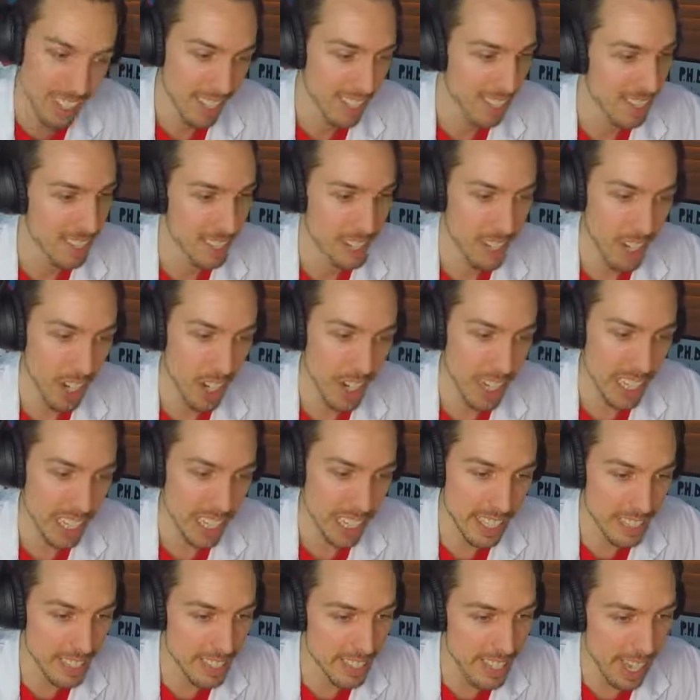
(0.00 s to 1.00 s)
Sorry to
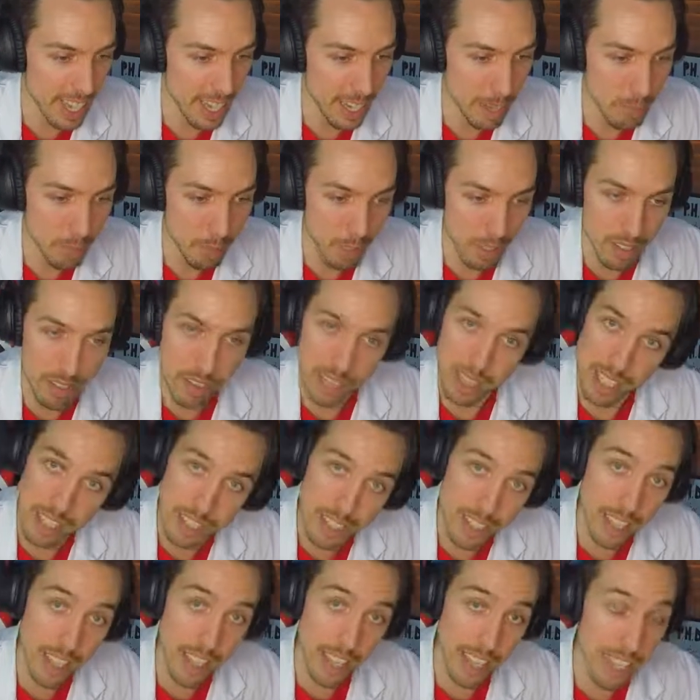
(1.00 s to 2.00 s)
say it, but that's
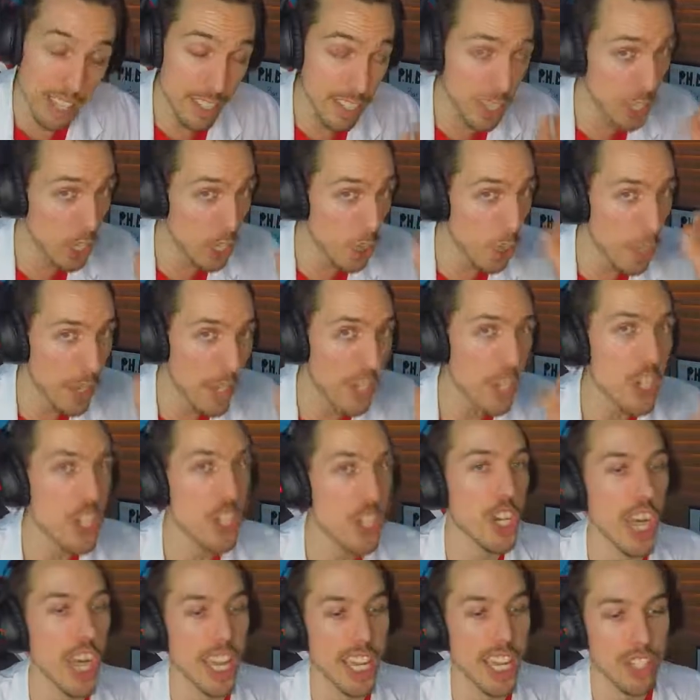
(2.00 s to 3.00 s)
a that's a career
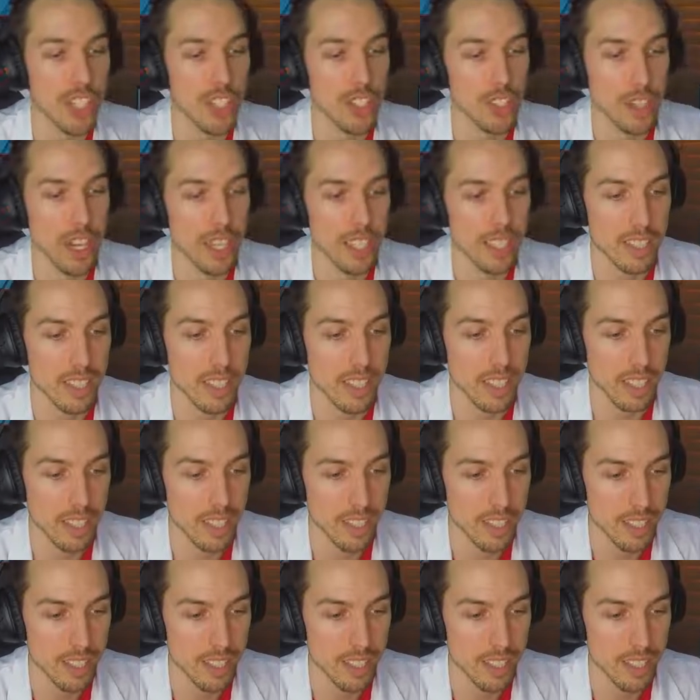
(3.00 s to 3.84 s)
change right there.